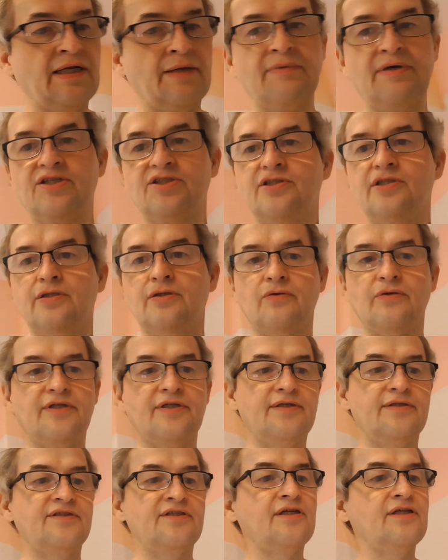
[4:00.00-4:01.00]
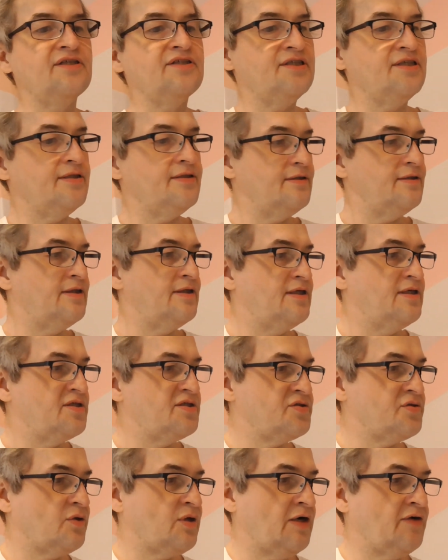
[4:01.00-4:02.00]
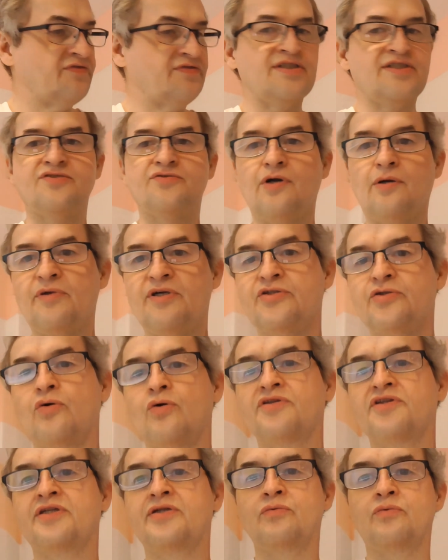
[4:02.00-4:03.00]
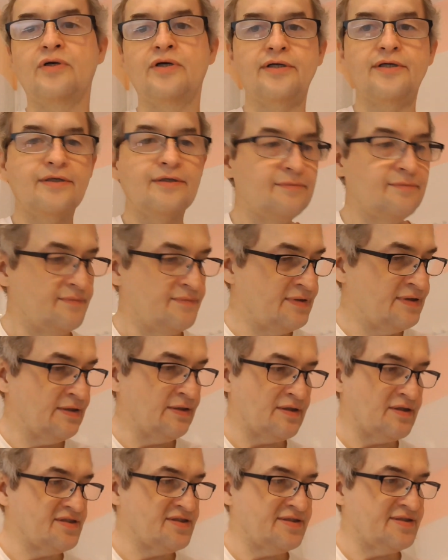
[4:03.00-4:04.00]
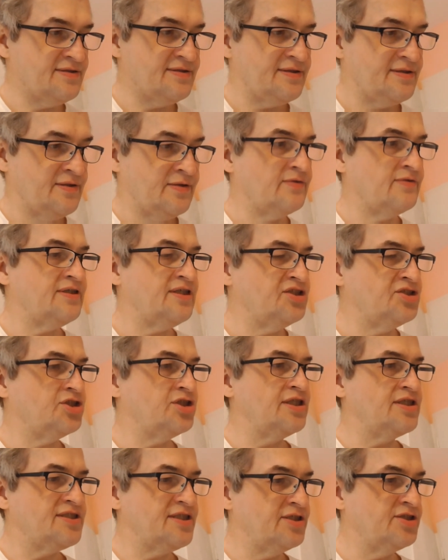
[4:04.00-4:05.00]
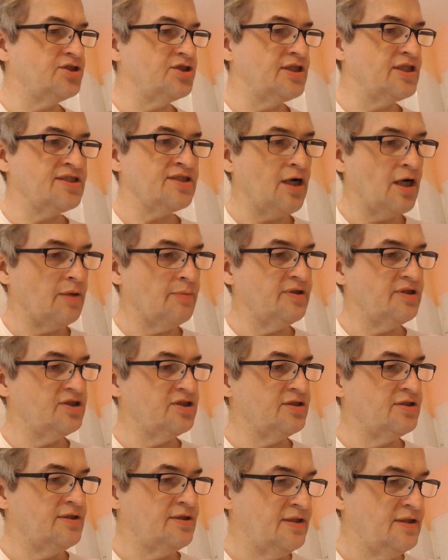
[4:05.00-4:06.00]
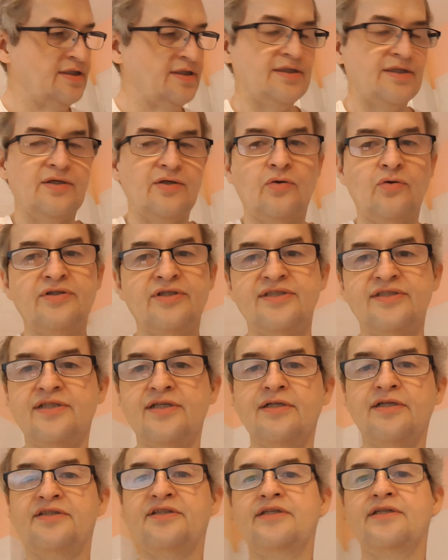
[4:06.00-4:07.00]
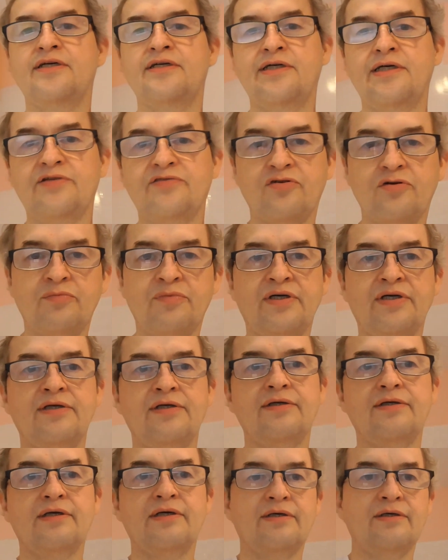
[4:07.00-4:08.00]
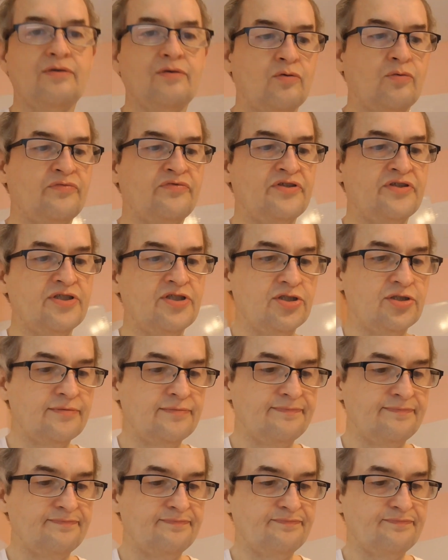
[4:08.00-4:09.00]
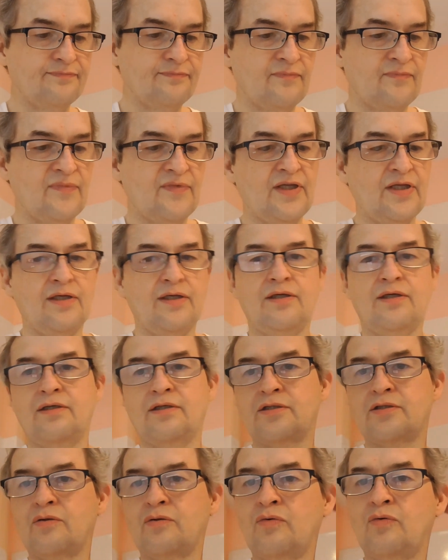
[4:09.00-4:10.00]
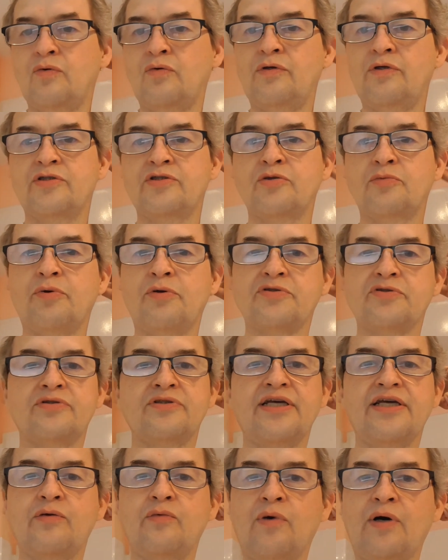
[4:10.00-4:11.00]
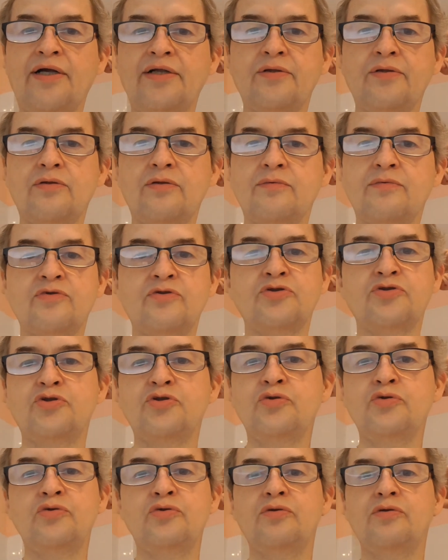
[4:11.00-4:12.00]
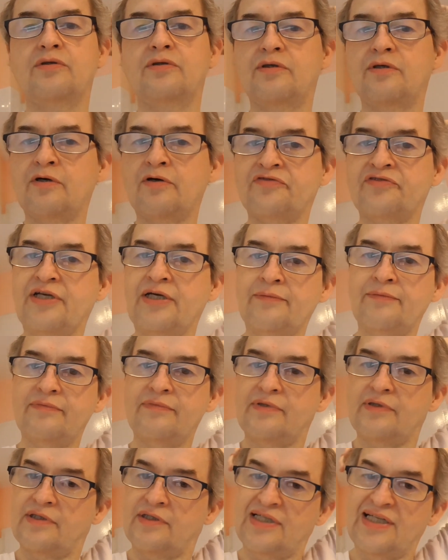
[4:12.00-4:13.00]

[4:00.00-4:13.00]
I mention it already? Tilidine. So if this tramadol didn't work, because, you know, itching is garbage. When this Tilidine I got from my home physician, so it's supposed to take 1 to 2 of them